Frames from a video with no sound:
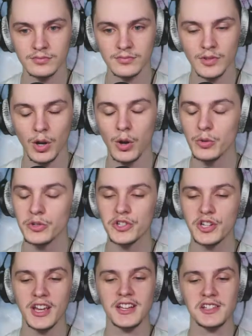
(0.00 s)
Oh
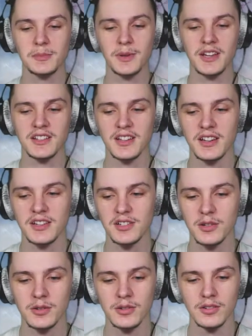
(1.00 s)
shit, he's speaking to
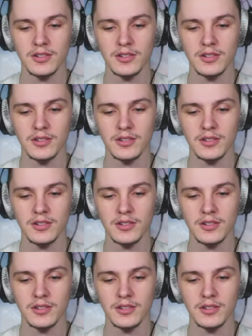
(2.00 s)
Nezuko.